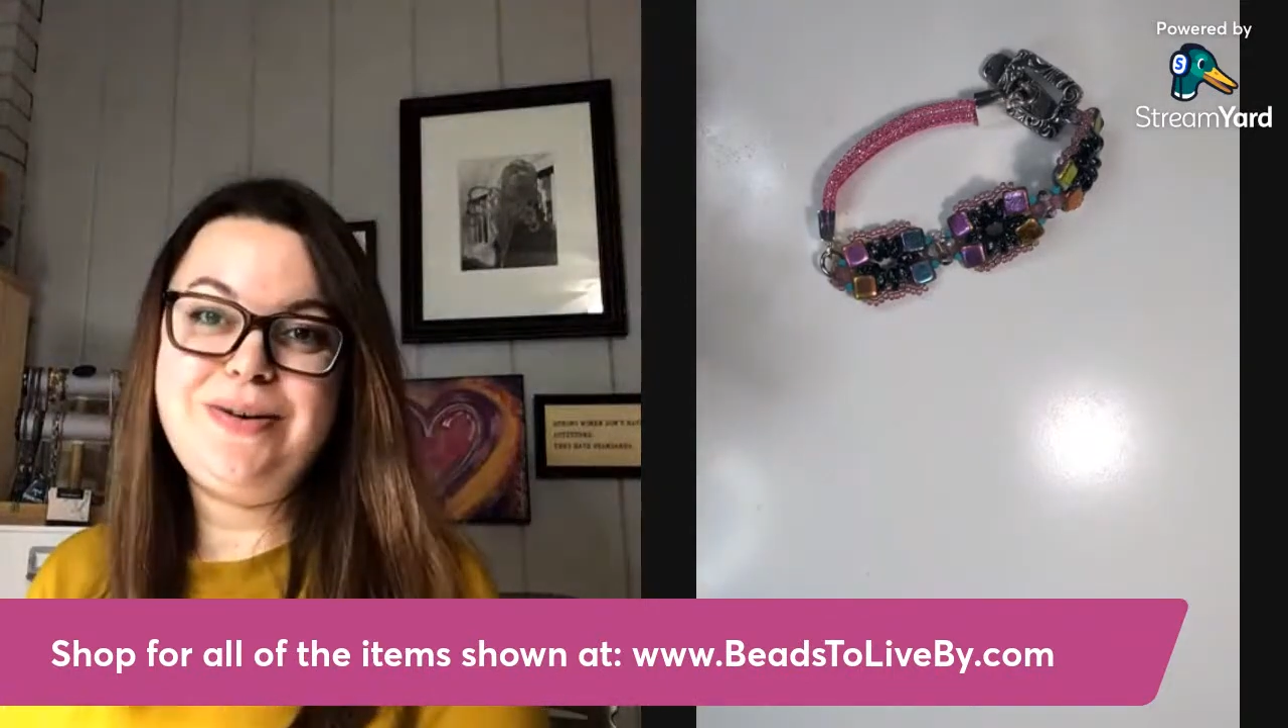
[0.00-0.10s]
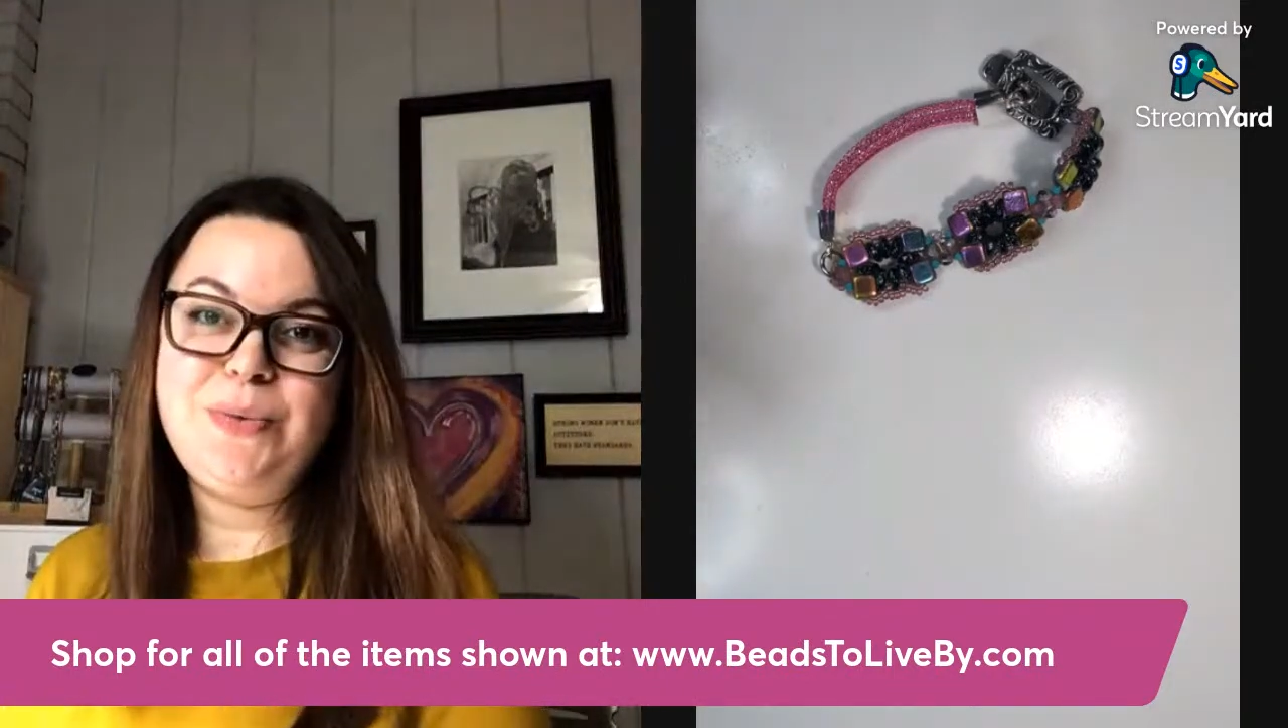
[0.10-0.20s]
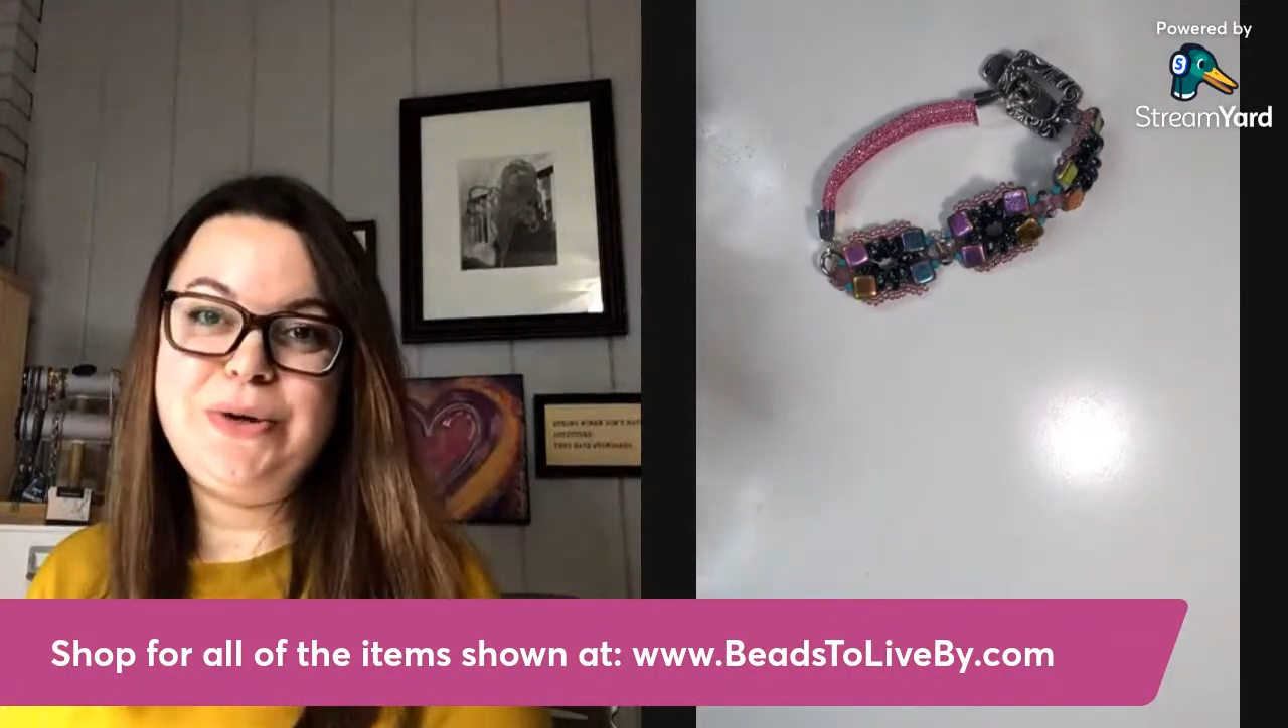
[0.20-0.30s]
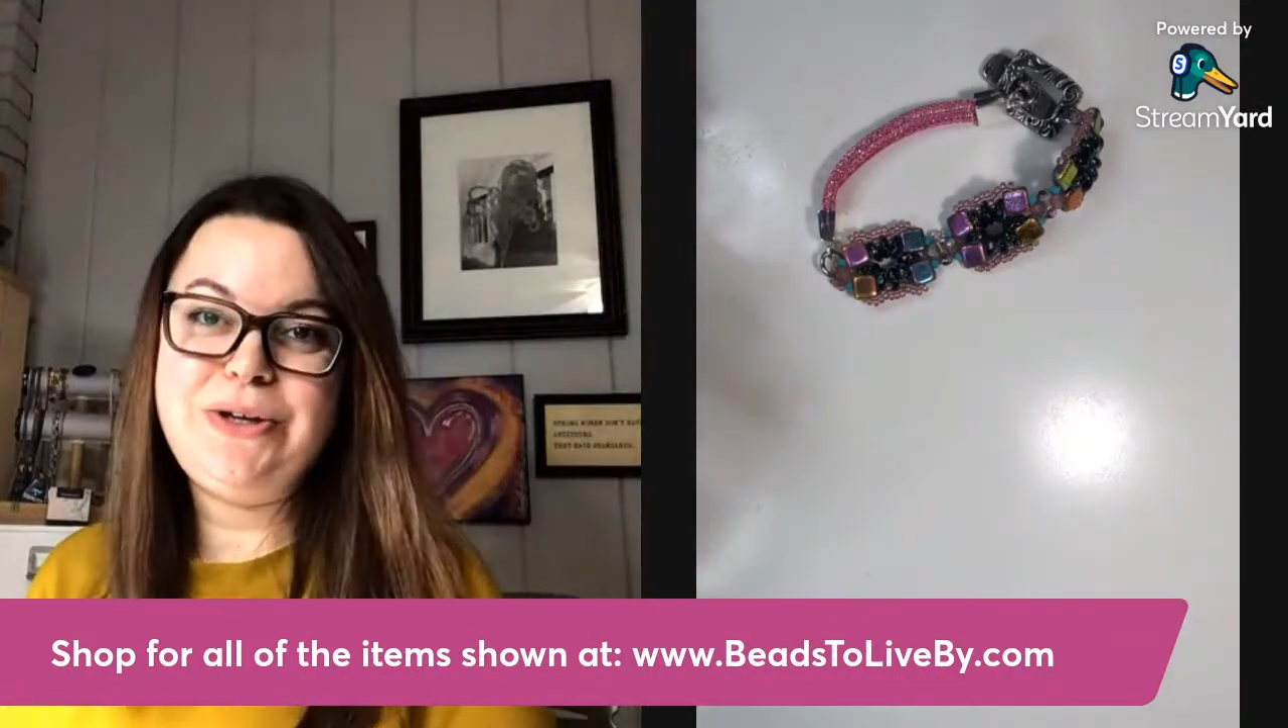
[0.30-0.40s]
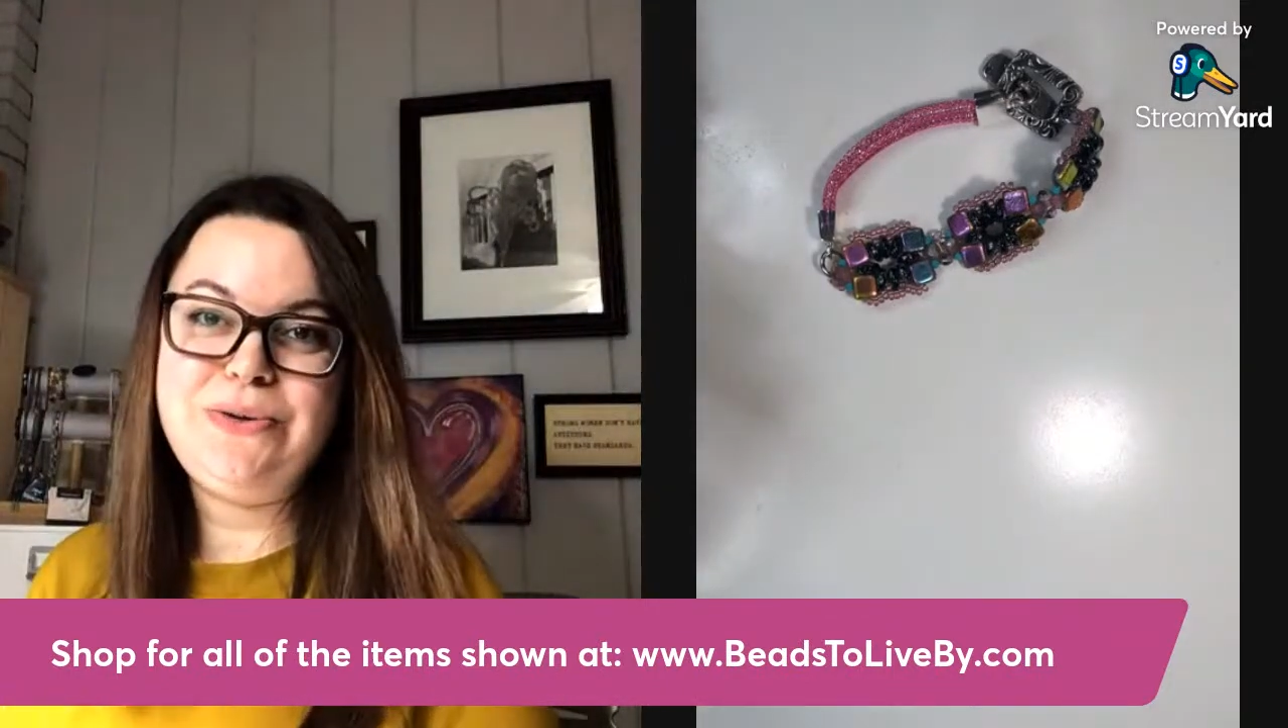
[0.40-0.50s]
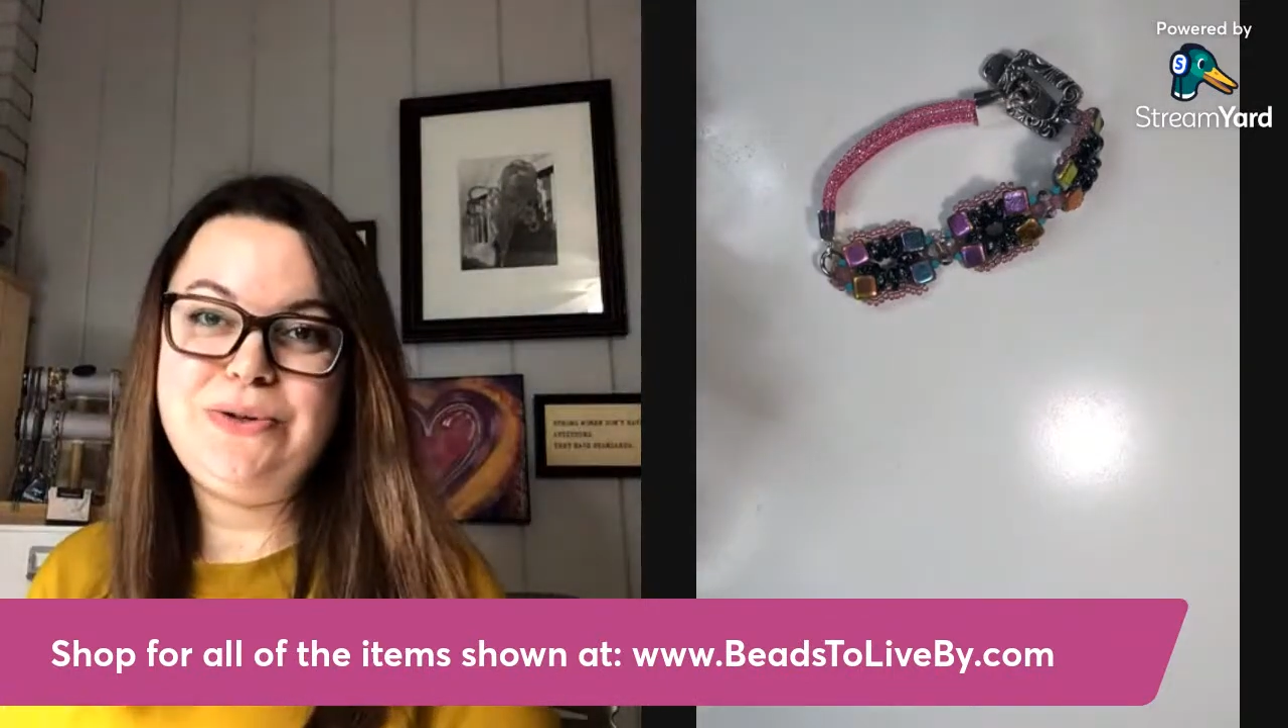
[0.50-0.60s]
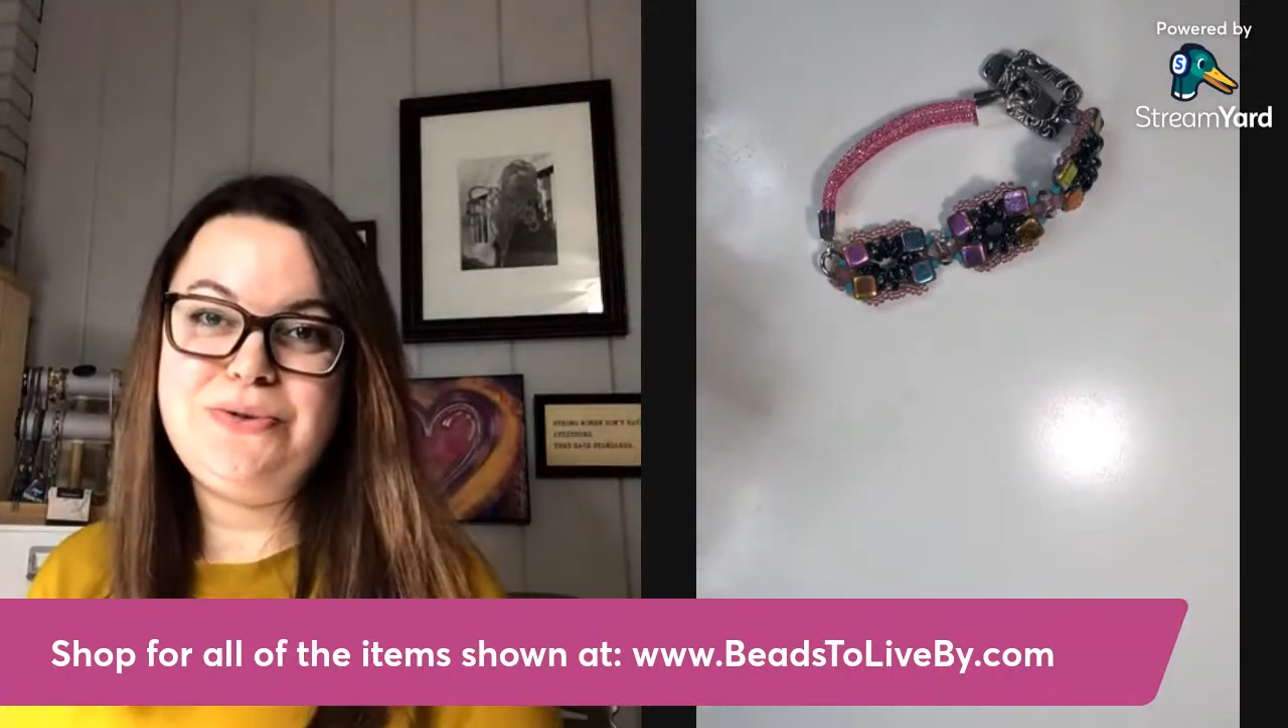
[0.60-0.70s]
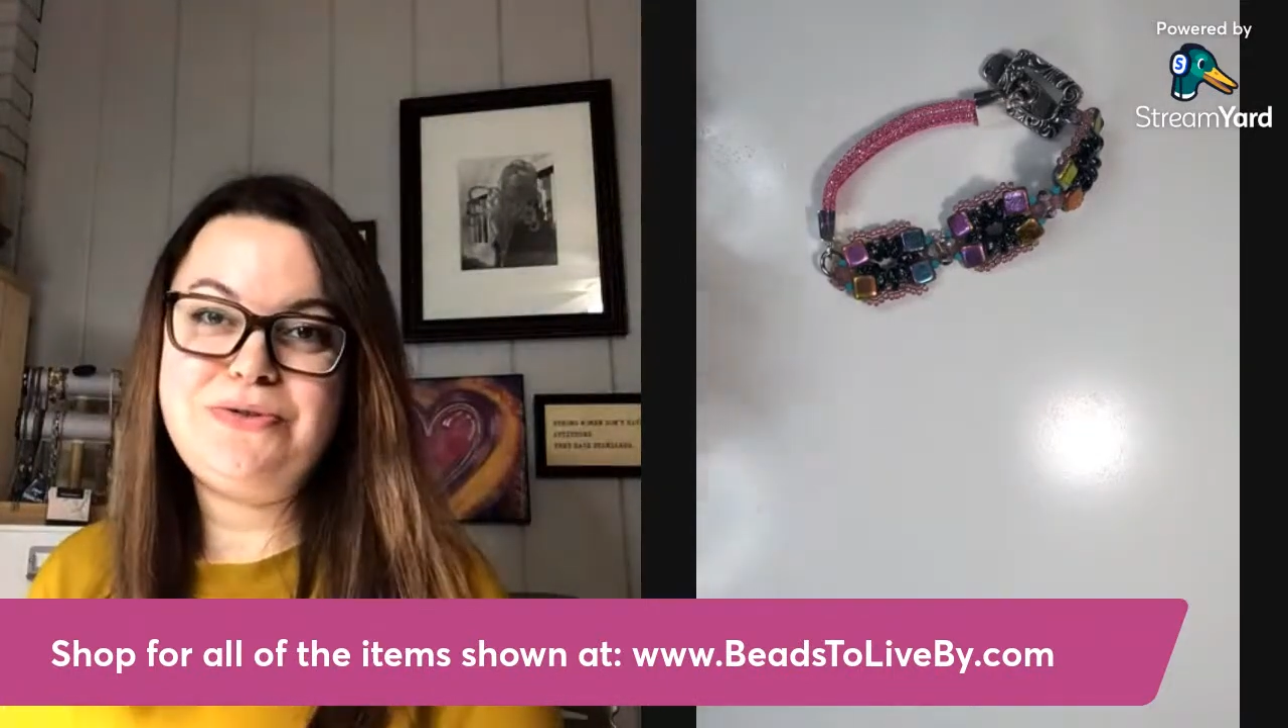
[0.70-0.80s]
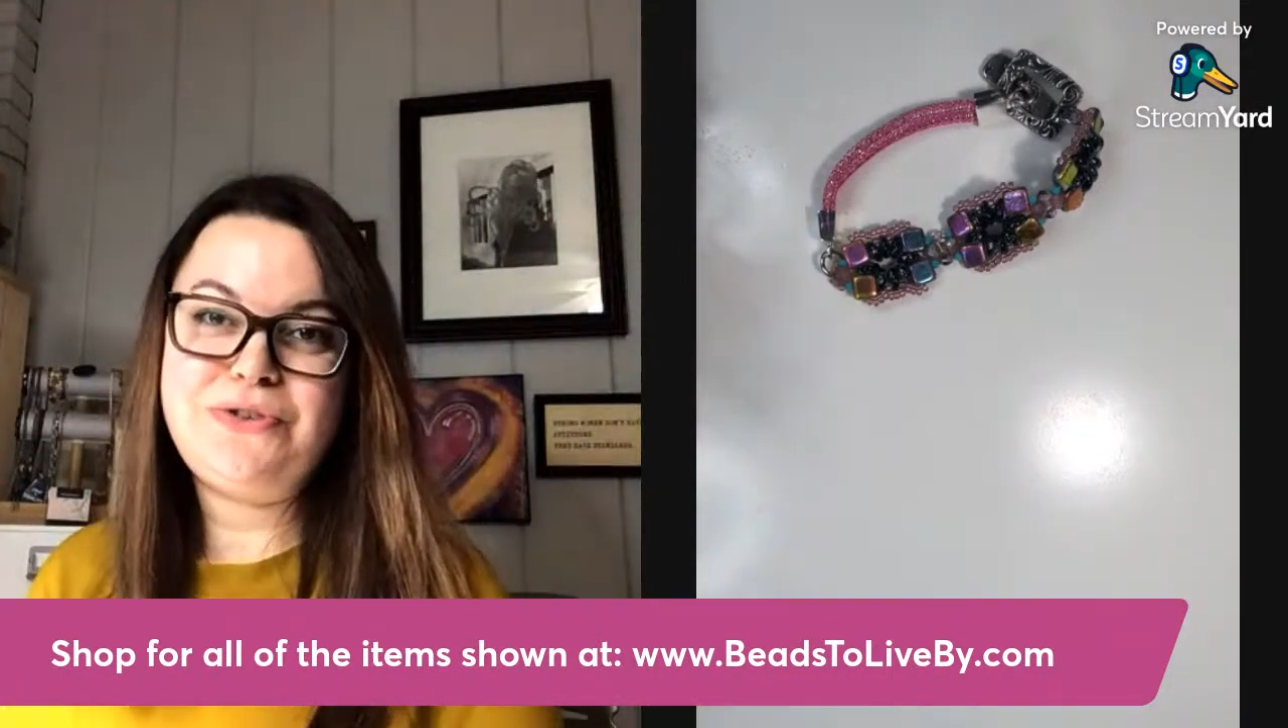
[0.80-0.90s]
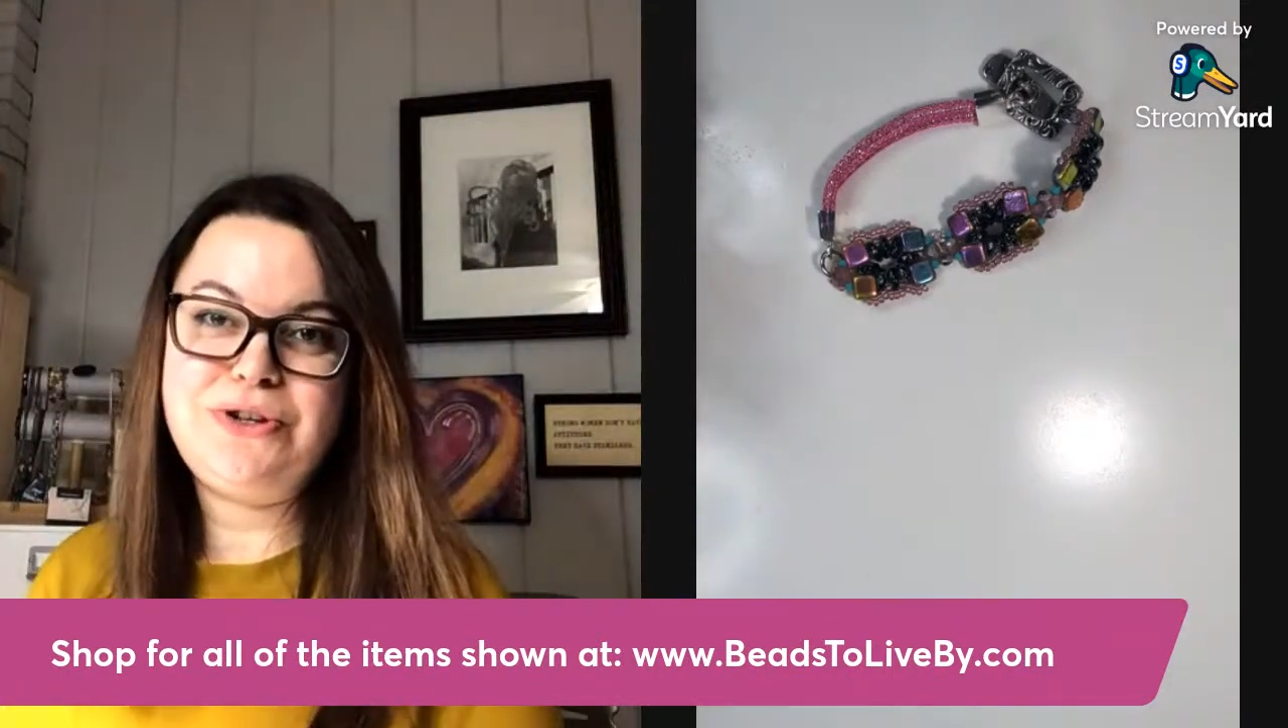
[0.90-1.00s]
what you
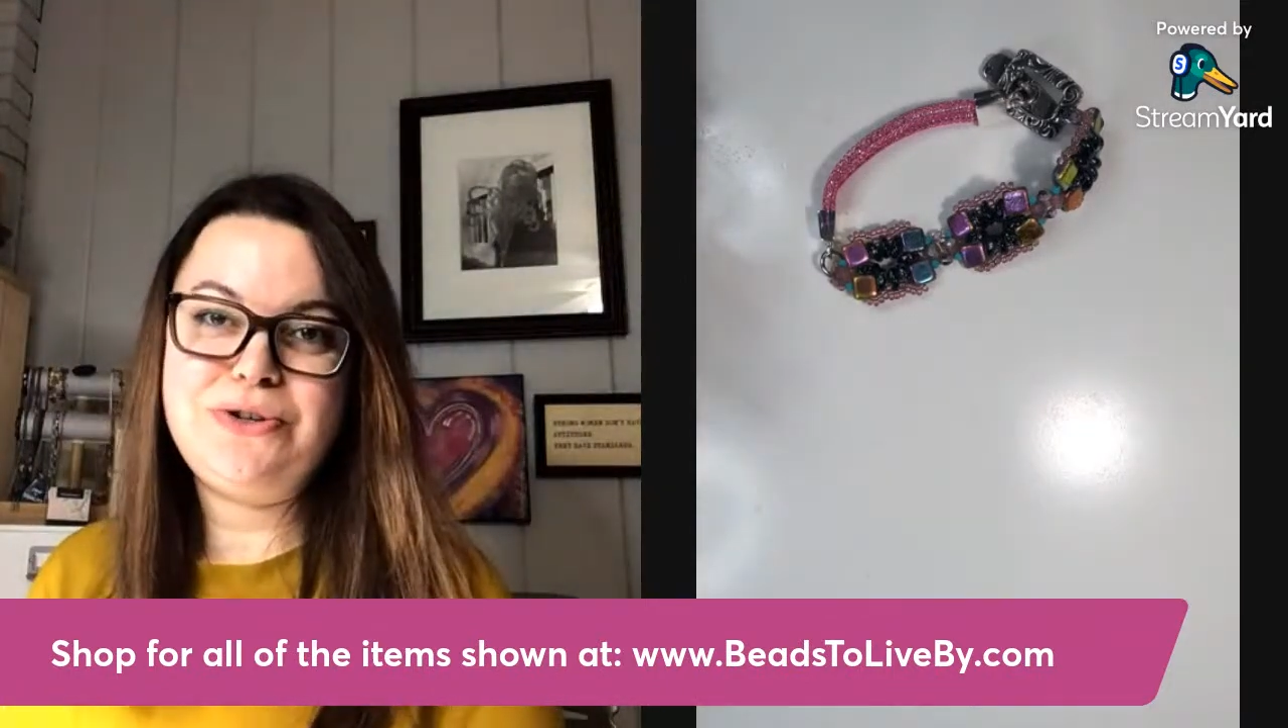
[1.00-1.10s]
use for your